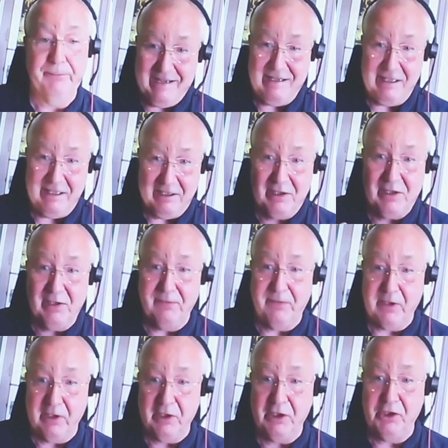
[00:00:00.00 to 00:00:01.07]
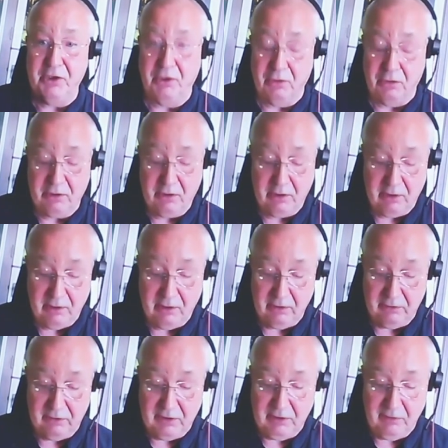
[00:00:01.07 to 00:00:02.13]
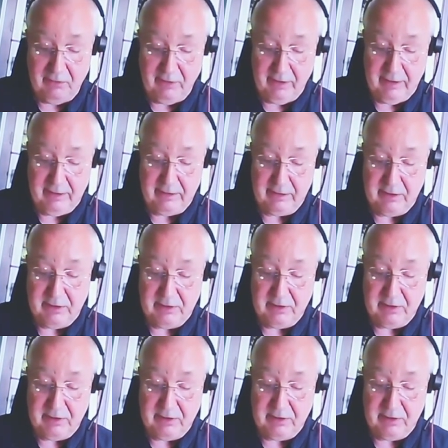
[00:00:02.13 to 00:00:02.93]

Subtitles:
Any severe shock can do that.